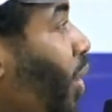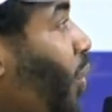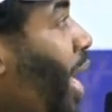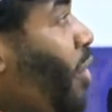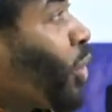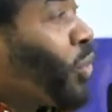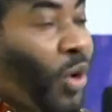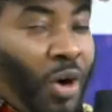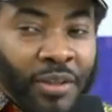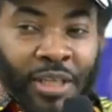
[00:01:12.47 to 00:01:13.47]
We have what we
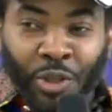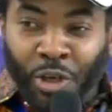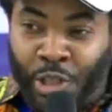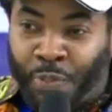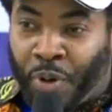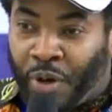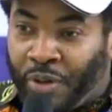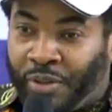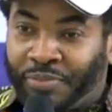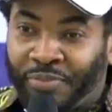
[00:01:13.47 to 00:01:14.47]
call the dose
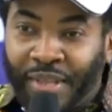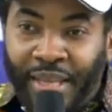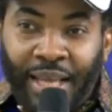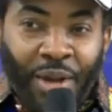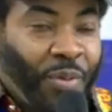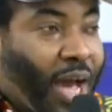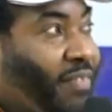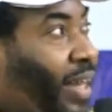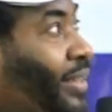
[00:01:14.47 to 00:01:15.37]
pole, we have our